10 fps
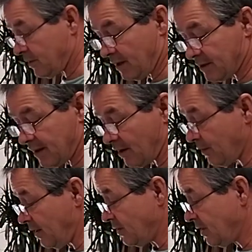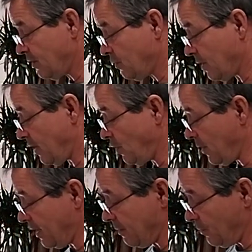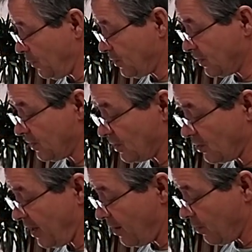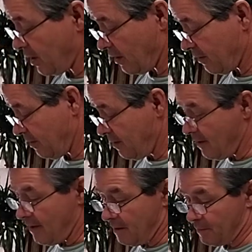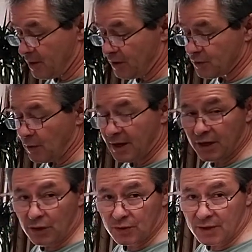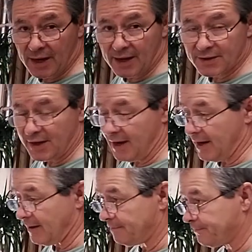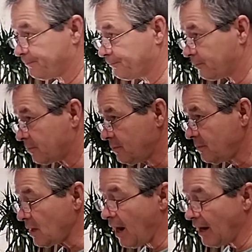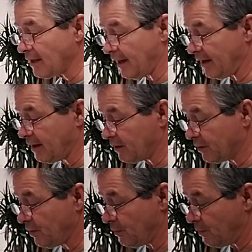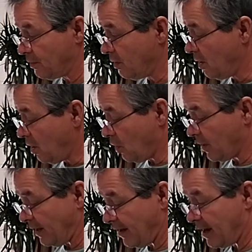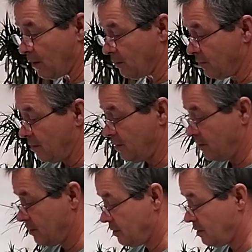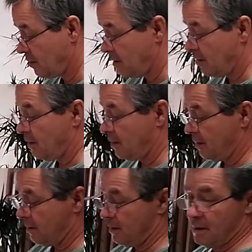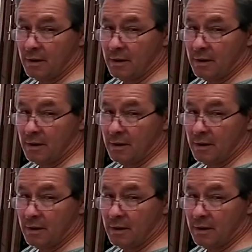which has that greenish tint to it, I know I can use this as a shadow color, but also I can use it as a highlighting color too. Okay, now I